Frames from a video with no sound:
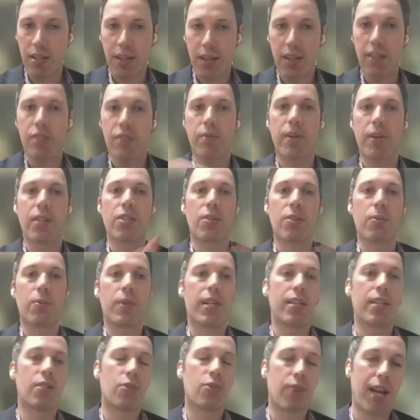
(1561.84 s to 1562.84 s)
to this right so we
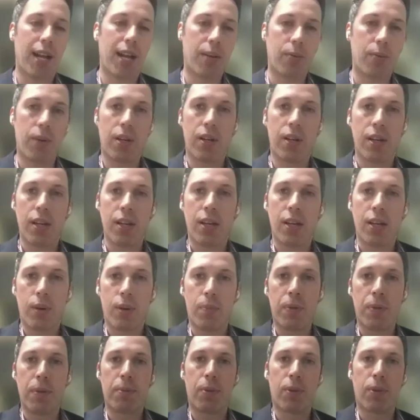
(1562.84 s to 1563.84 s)
can track what
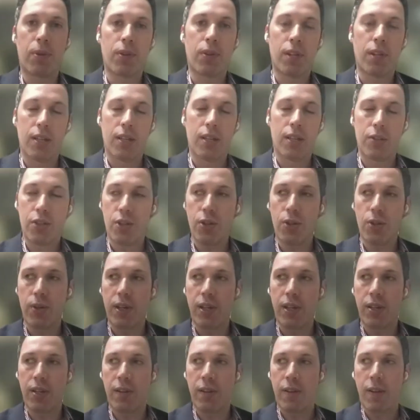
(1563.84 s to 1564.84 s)
what people
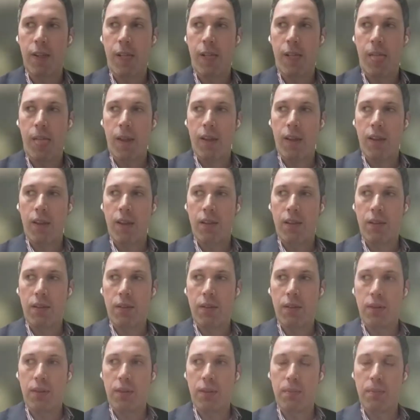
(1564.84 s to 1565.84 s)
do and
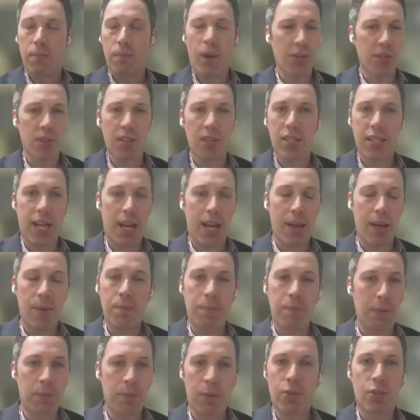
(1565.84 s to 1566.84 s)
most of the
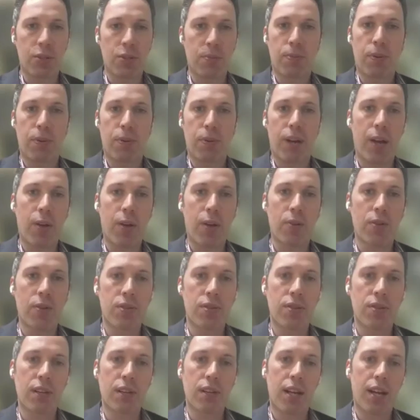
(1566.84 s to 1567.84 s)
time people just
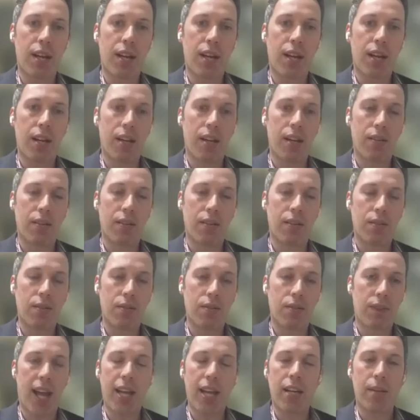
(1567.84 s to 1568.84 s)
browse uh,
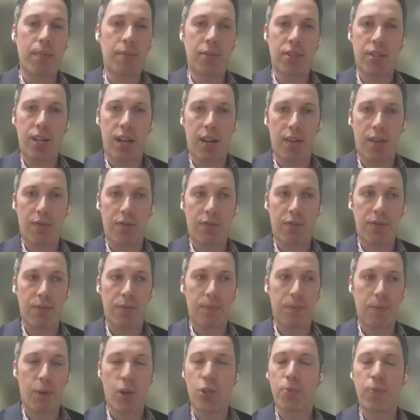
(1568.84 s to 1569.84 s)
random stuff
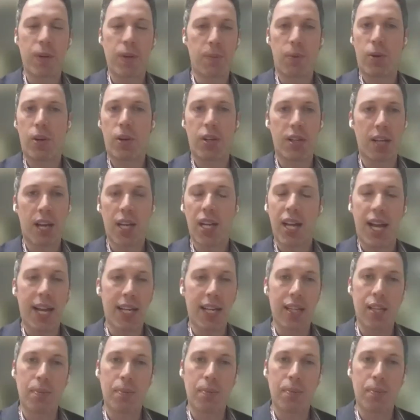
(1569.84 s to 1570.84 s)
most people are not
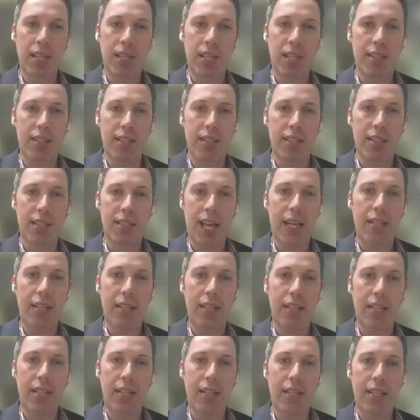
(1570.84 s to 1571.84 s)
highly politically
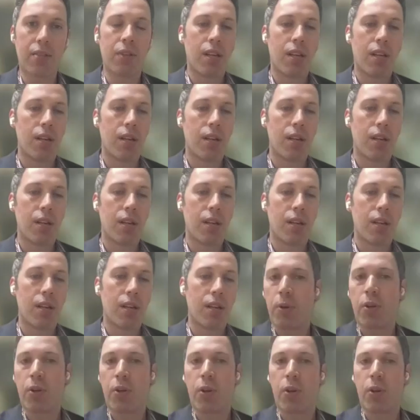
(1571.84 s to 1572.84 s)
active most
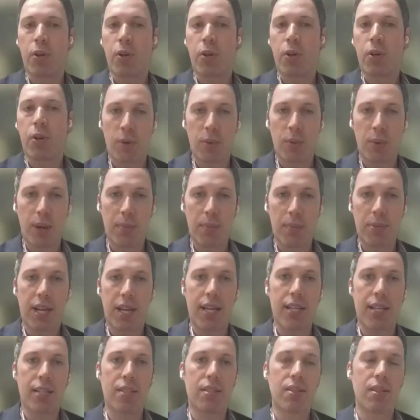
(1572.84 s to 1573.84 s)
people go to normal
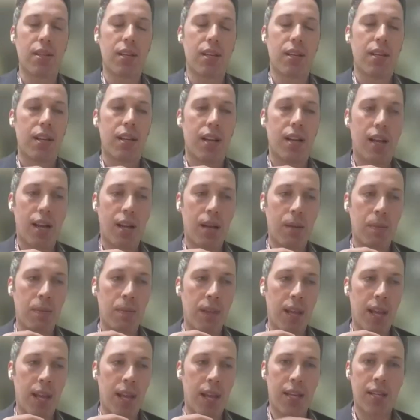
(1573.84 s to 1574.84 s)
websites
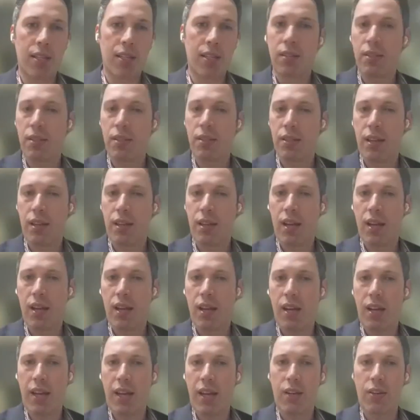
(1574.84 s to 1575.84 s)
um, and
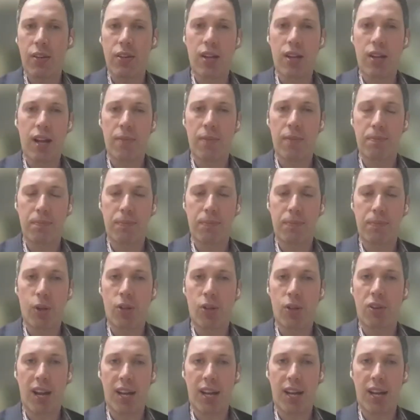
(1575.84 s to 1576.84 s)
uh, and are not
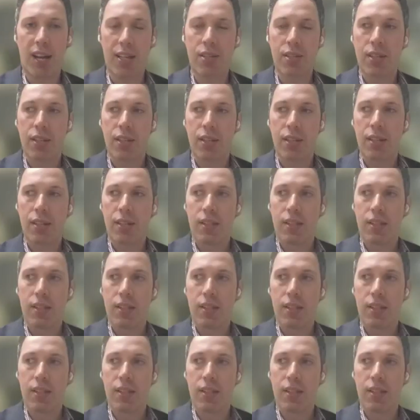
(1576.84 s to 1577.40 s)
polarized